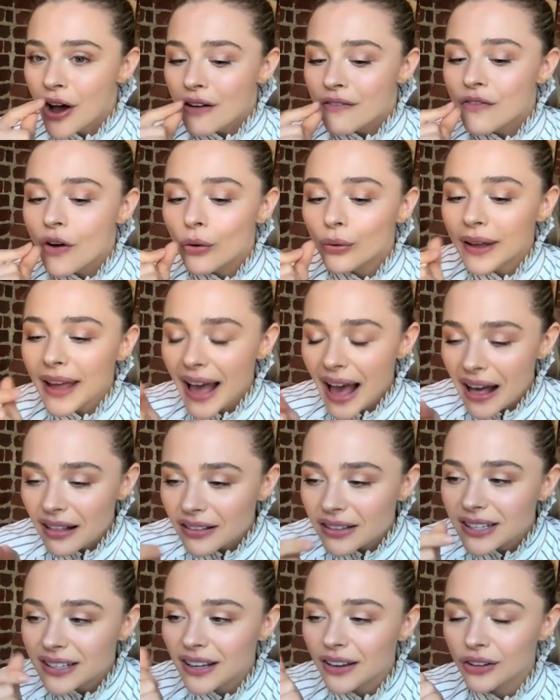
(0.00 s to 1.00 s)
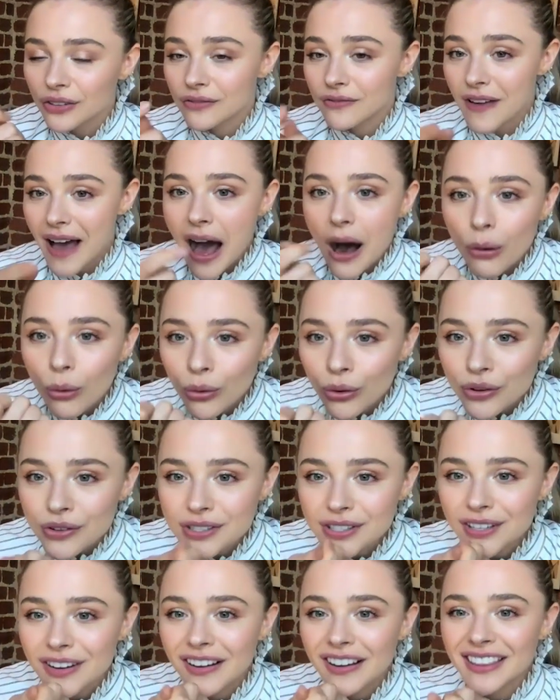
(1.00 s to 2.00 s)
vocality on vowels
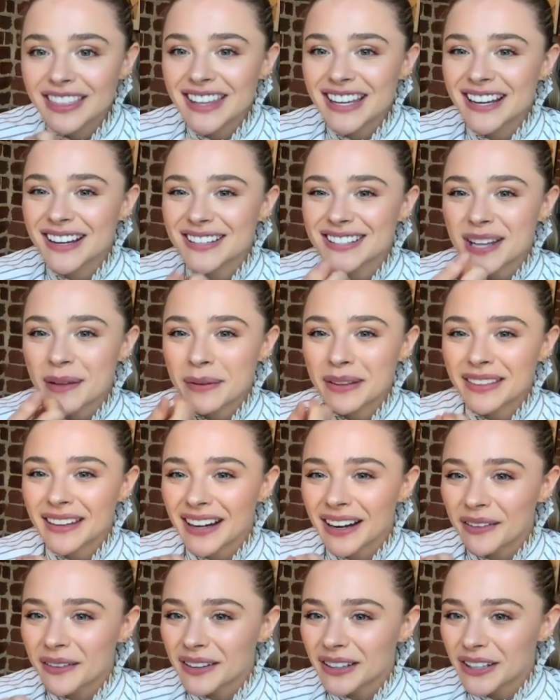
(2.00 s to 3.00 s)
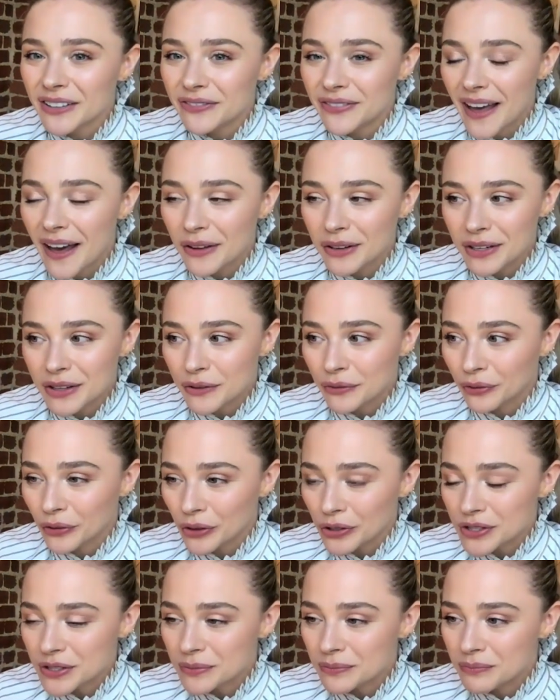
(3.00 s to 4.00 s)
you know i think something that i really found in the
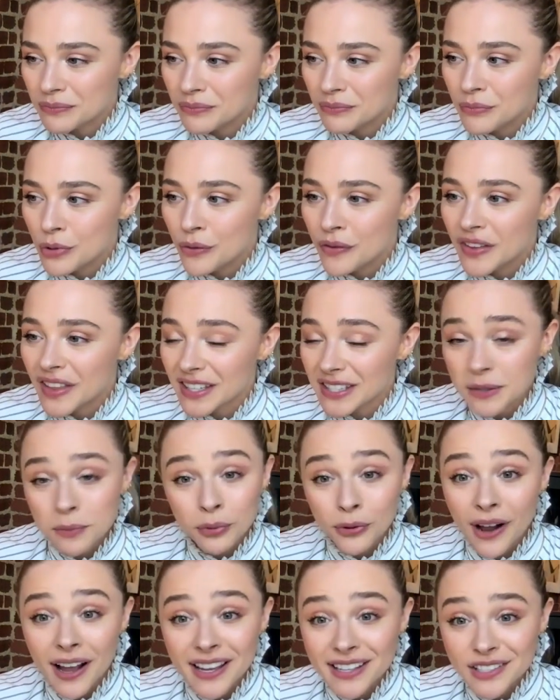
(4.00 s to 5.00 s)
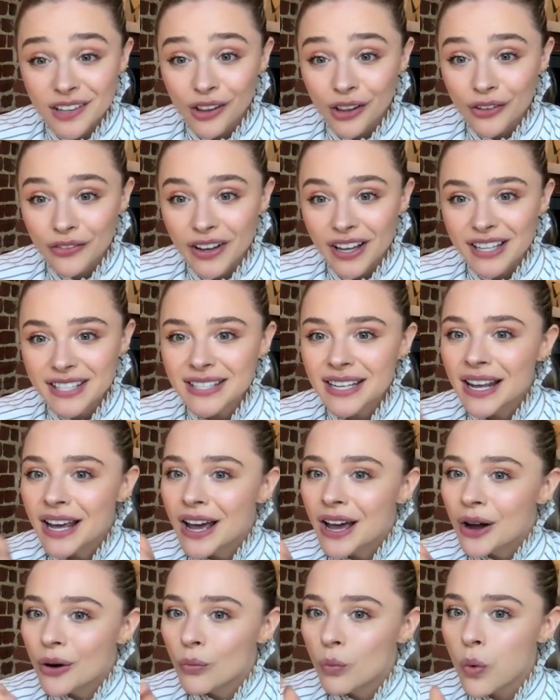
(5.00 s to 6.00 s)
first movie that surprised all of us
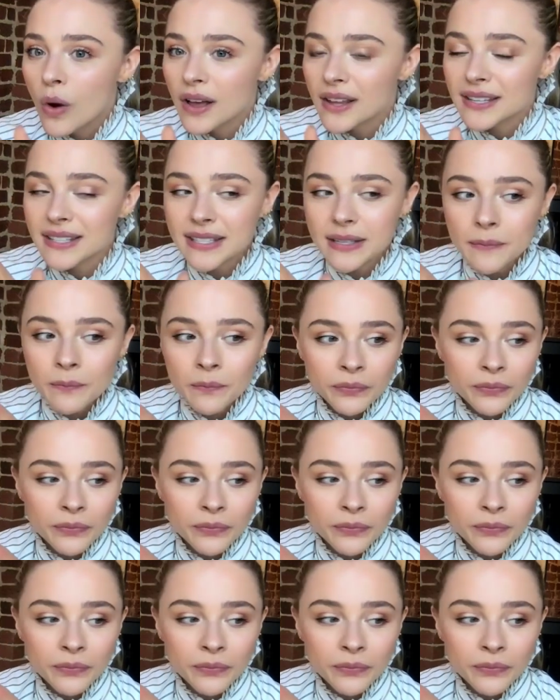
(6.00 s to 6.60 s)
was